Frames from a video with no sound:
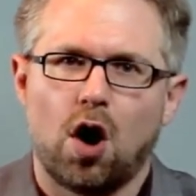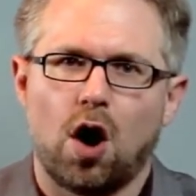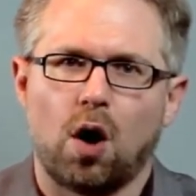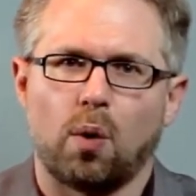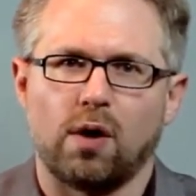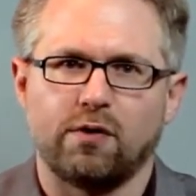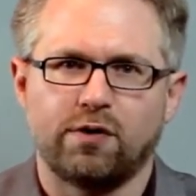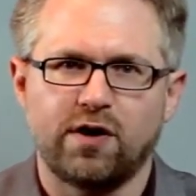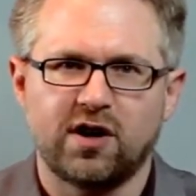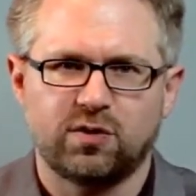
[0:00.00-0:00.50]

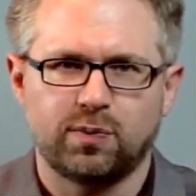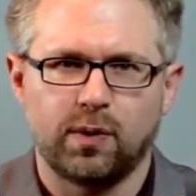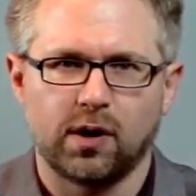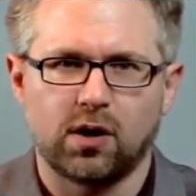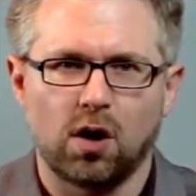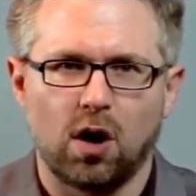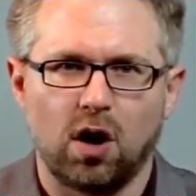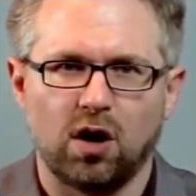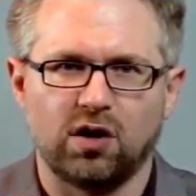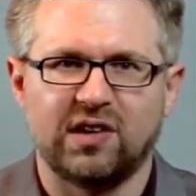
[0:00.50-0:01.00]
are what
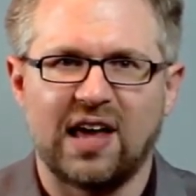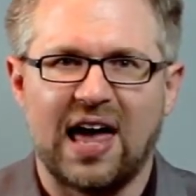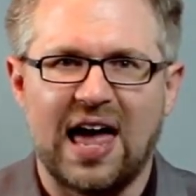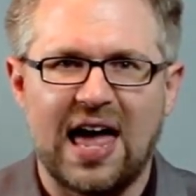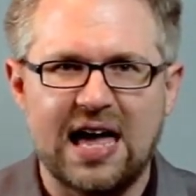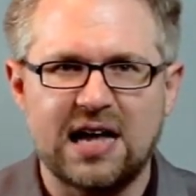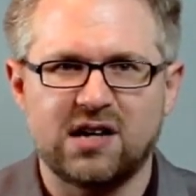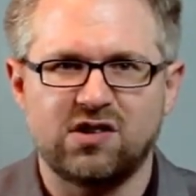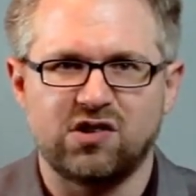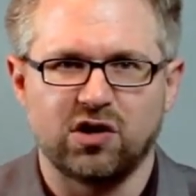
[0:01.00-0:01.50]
Facebook calls
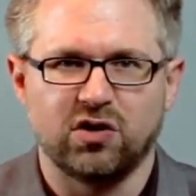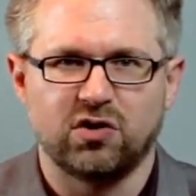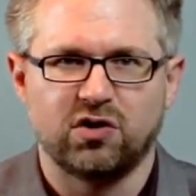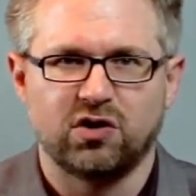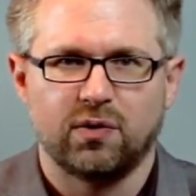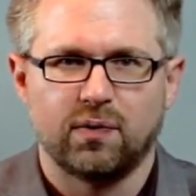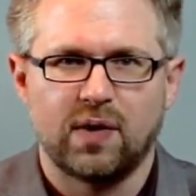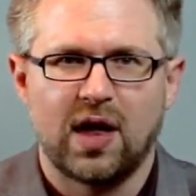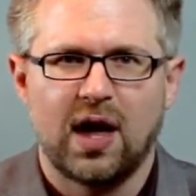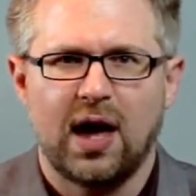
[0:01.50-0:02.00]

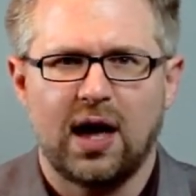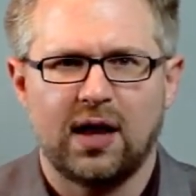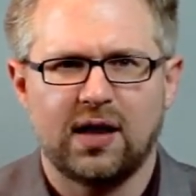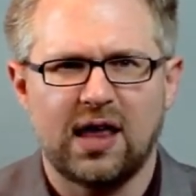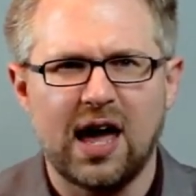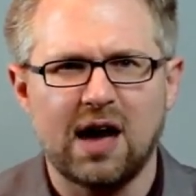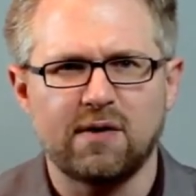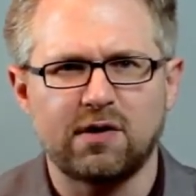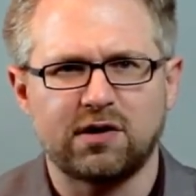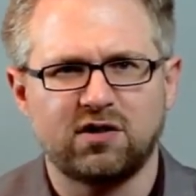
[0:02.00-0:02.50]
edges. And
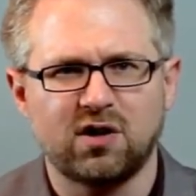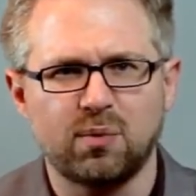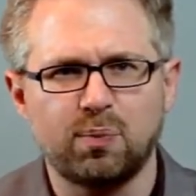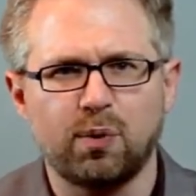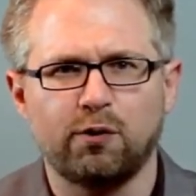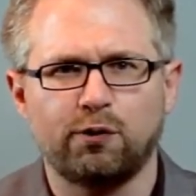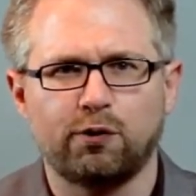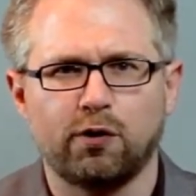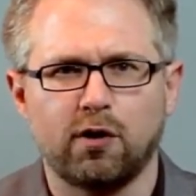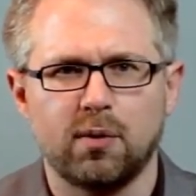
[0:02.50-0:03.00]
they have a
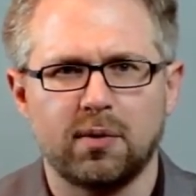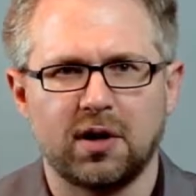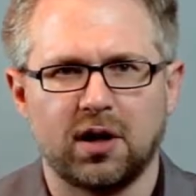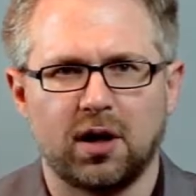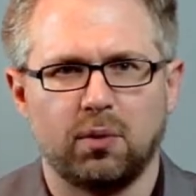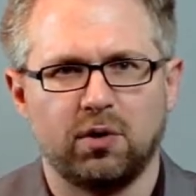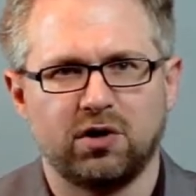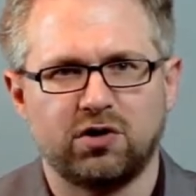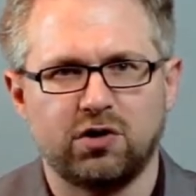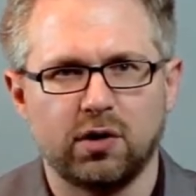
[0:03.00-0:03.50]
simple
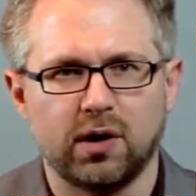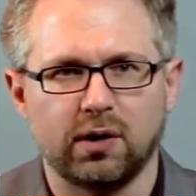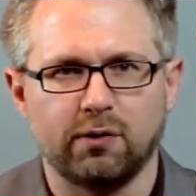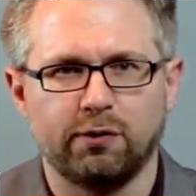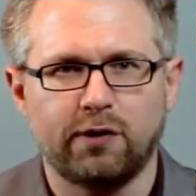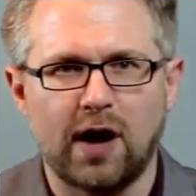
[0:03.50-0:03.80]
formula which you can